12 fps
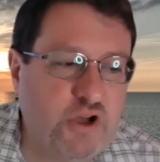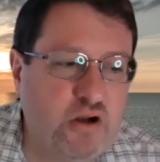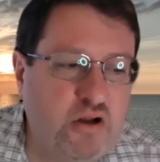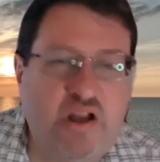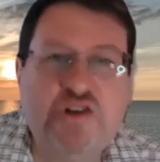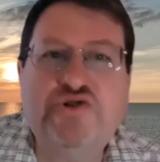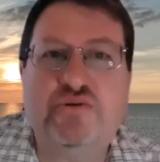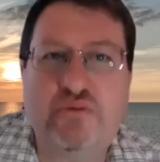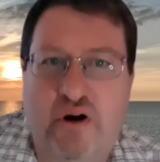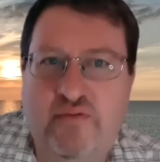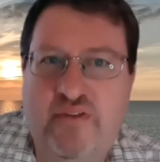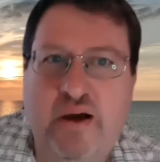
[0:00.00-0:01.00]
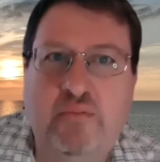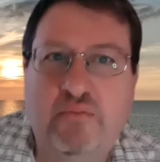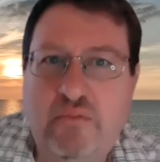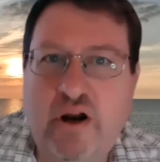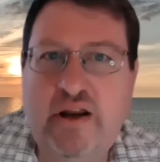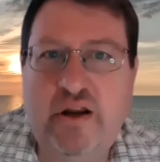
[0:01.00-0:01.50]
cluster of them
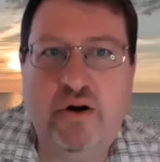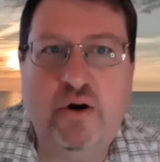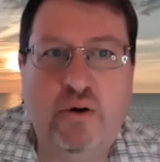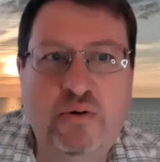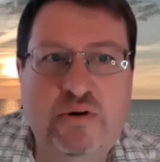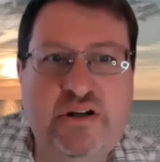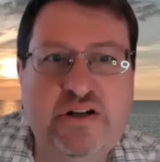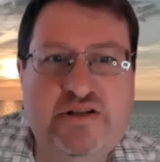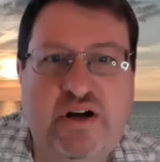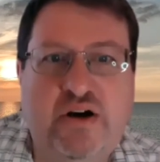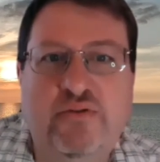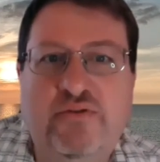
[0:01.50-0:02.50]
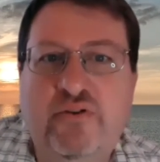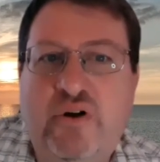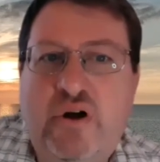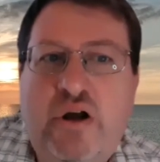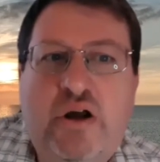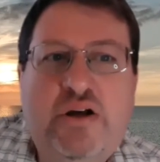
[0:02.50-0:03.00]
right in Oakland itself.
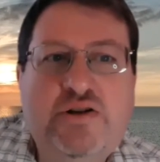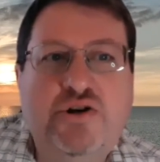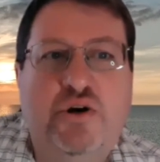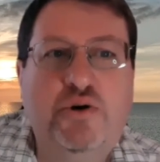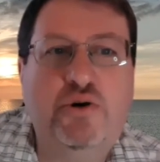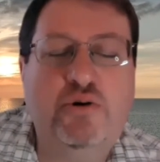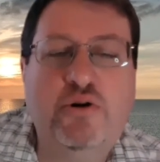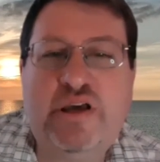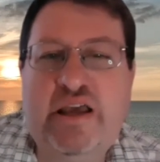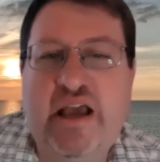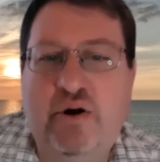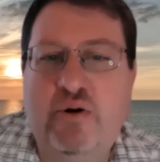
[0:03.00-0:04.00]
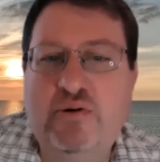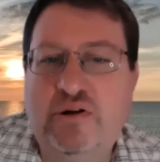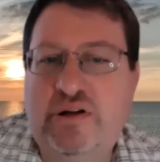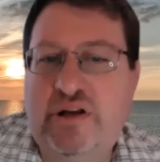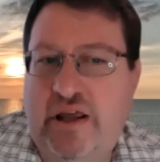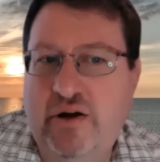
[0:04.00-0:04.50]
So you're looking at
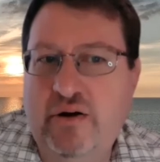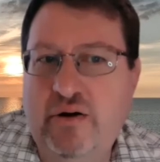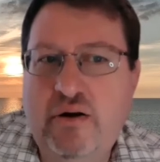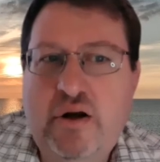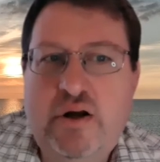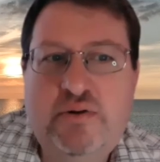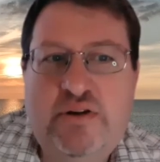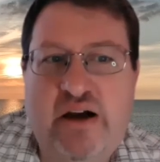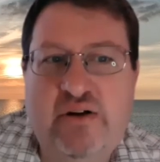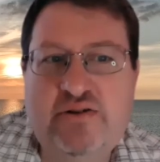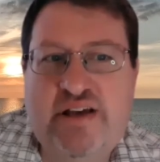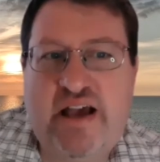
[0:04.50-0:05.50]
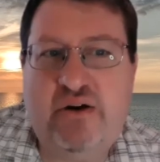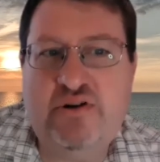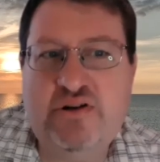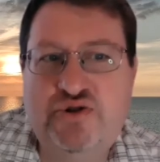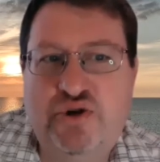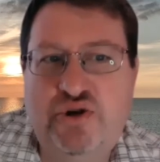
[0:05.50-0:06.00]
Oakland here. Downtown
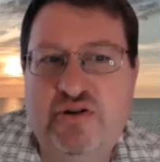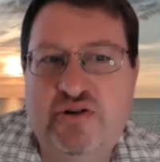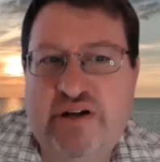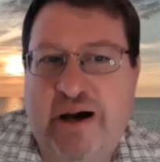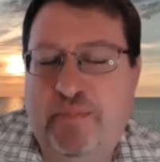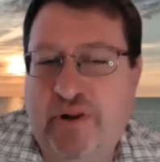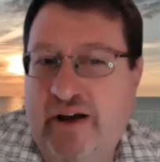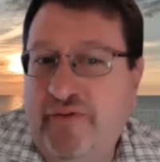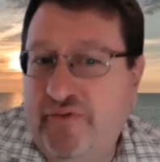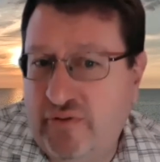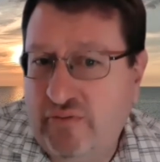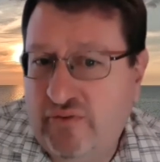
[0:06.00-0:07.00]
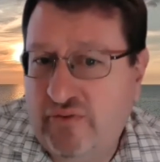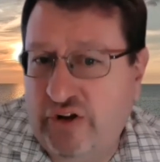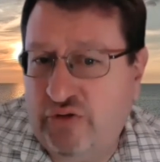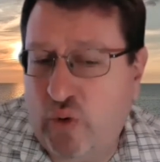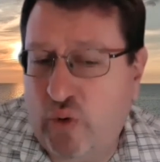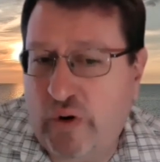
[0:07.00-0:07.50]
is to the top left. So
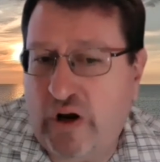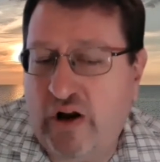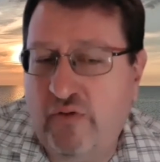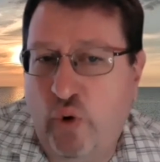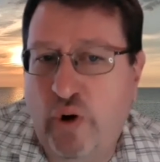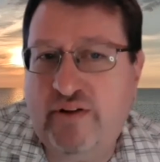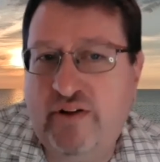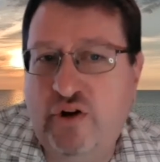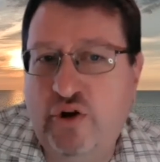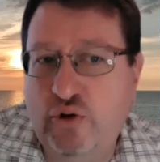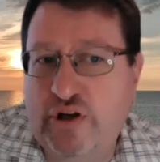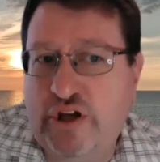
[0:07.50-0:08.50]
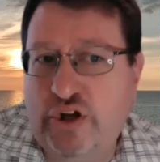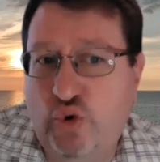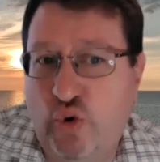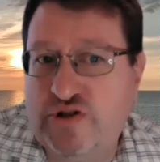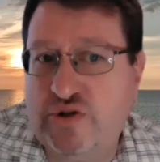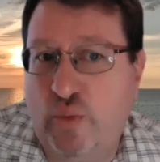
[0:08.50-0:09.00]
that's where we're kind of oriented. And you're looking
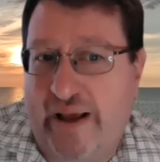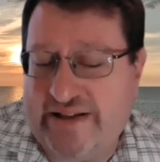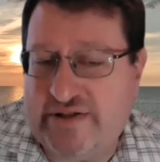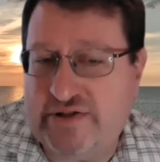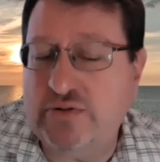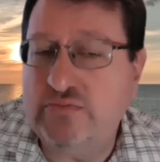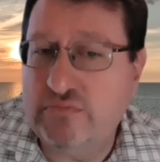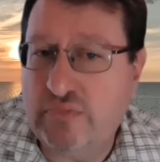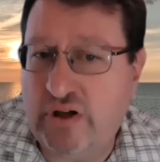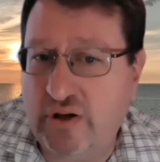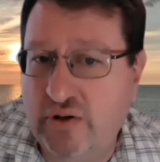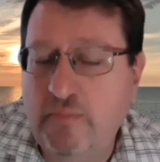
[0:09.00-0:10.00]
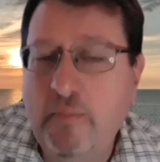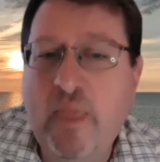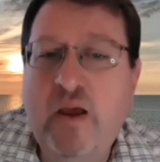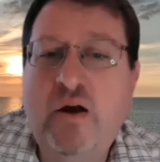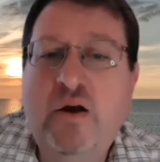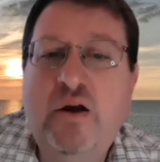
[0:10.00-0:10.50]
towards the west here.
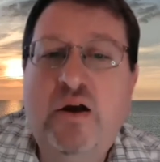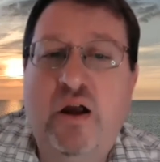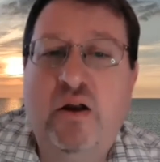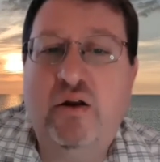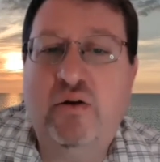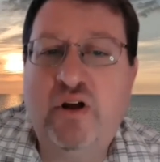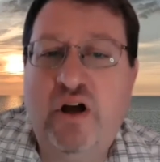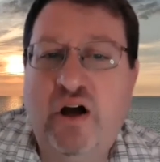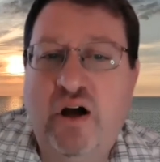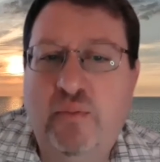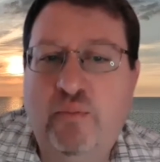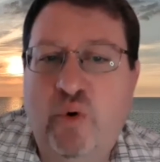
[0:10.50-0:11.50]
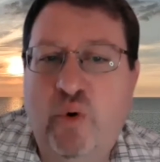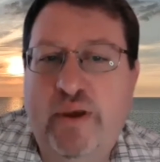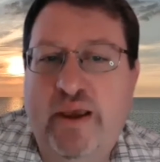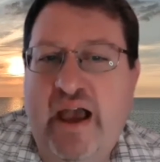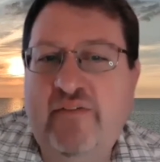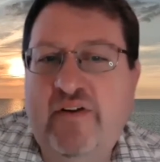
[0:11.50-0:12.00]
And then what we
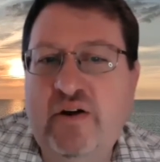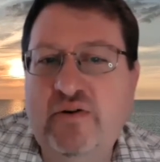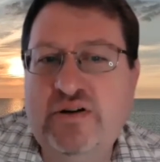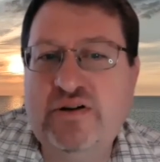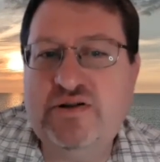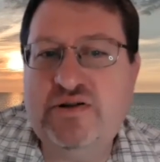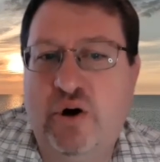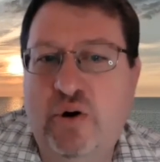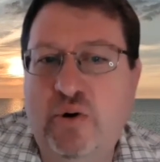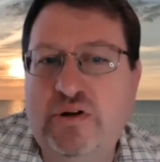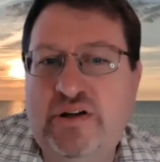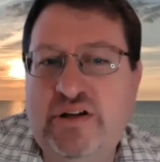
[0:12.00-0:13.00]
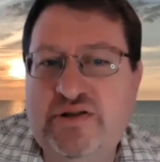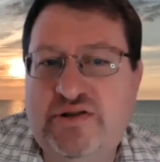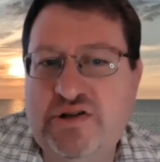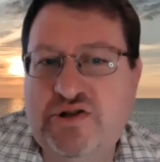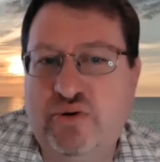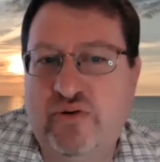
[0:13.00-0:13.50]
have here is Oakland is
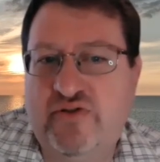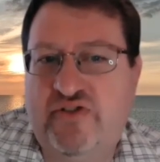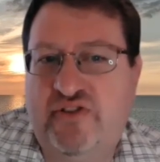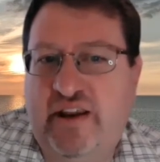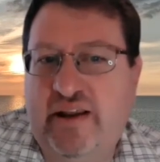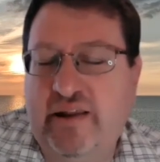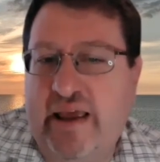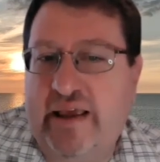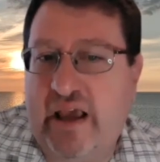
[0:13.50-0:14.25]
this sort of city-like